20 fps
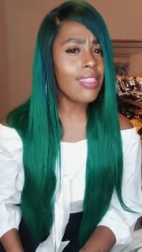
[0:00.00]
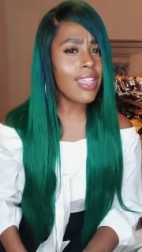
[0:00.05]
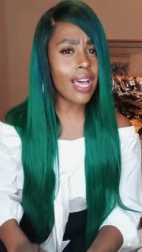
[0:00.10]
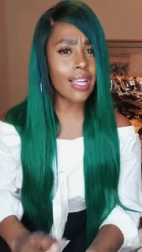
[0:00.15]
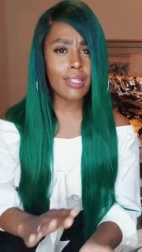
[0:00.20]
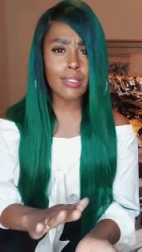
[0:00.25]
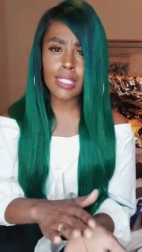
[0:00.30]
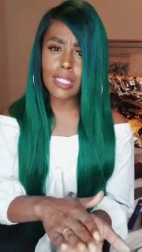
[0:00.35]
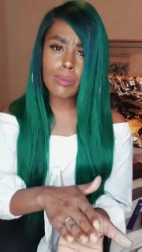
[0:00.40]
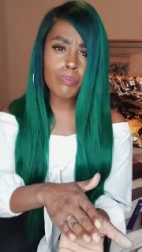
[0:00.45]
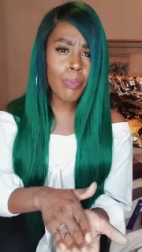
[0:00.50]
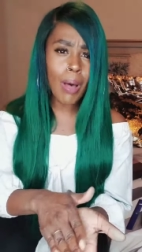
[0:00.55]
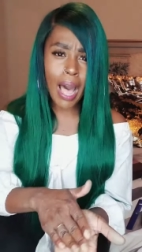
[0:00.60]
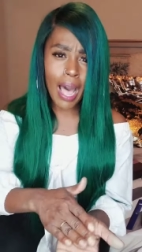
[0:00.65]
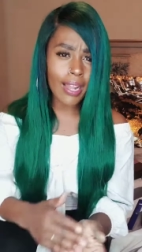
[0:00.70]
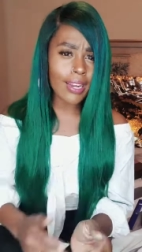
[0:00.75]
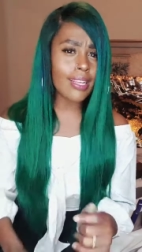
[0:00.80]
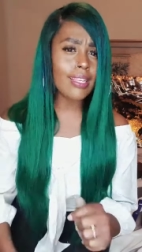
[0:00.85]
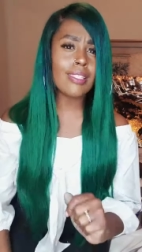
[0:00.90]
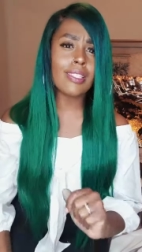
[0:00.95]
that
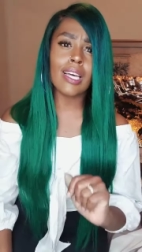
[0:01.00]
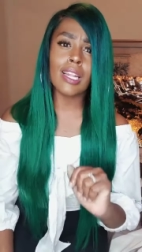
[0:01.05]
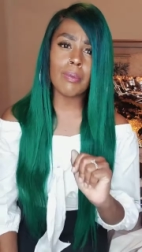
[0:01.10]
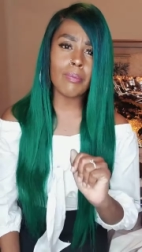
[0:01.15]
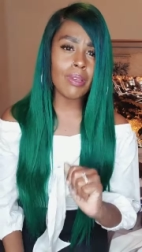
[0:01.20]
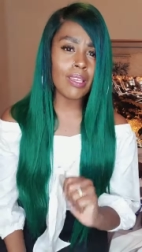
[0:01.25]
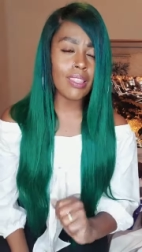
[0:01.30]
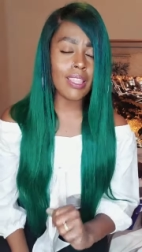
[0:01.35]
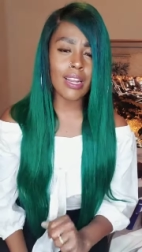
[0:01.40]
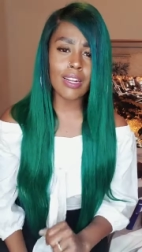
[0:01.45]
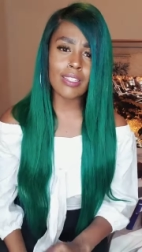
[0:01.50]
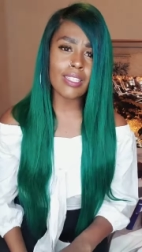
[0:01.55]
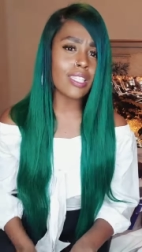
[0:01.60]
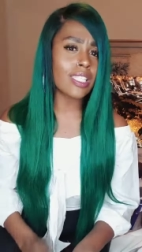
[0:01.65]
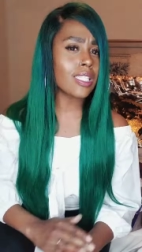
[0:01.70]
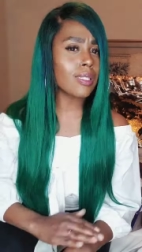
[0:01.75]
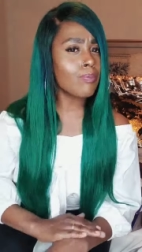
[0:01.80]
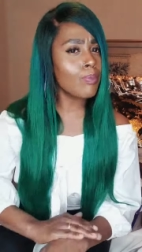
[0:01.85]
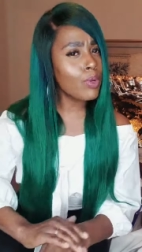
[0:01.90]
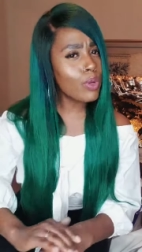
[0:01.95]
spot. He's going to be there to
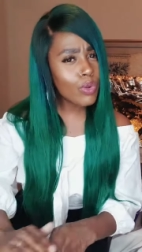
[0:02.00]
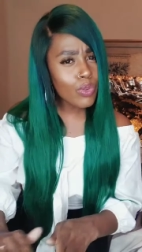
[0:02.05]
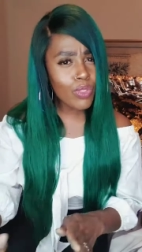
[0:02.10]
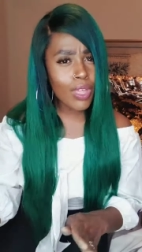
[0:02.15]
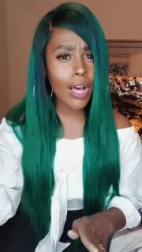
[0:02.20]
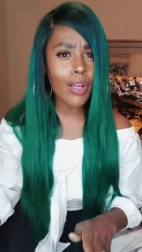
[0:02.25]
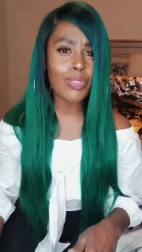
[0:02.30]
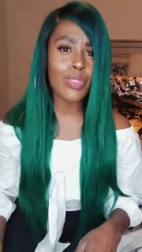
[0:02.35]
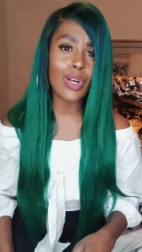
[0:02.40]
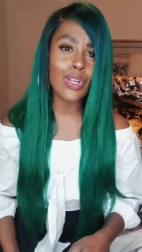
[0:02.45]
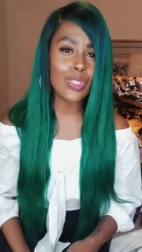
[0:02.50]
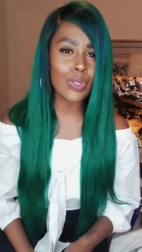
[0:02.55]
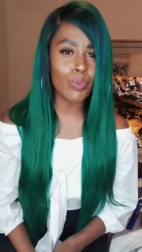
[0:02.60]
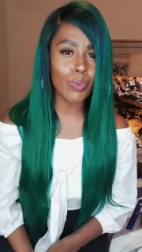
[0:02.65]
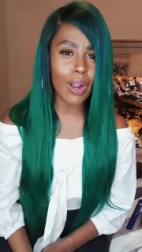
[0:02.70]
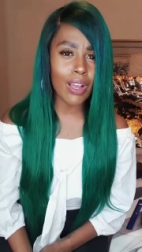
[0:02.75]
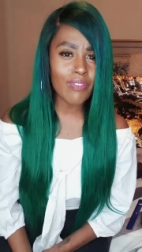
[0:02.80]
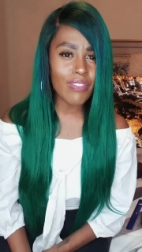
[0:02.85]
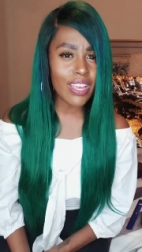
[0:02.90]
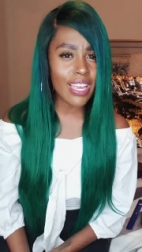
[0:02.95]
smooth out those
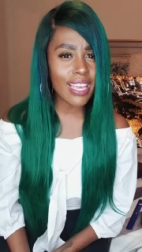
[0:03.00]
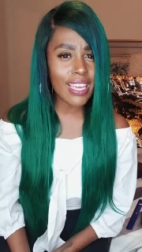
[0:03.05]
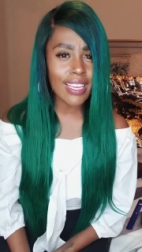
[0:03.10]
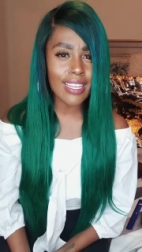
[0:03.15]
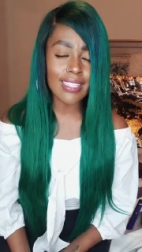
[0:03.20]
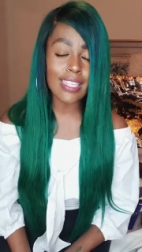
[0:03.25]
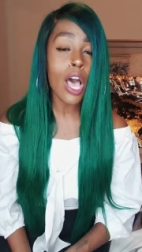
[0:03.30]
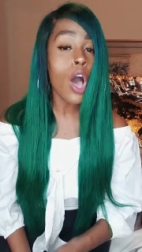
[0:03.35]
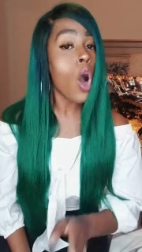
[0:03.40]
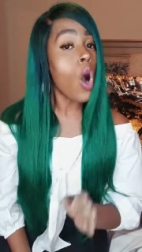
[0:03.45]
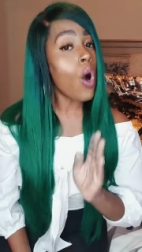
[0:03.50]
rough ends.